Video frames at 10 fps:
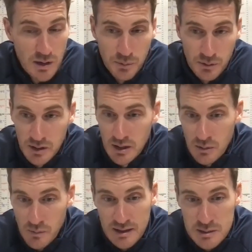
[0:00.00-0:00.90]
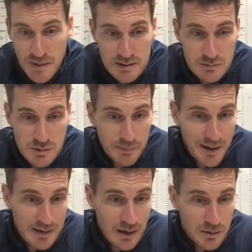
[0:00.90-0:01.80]
But we expect him to be
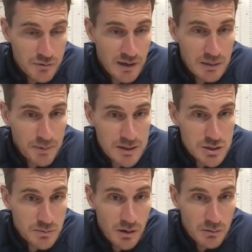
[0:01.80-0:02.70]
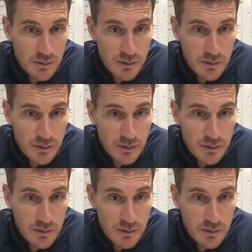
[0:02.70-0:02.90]
back out on the training pitch tomorrow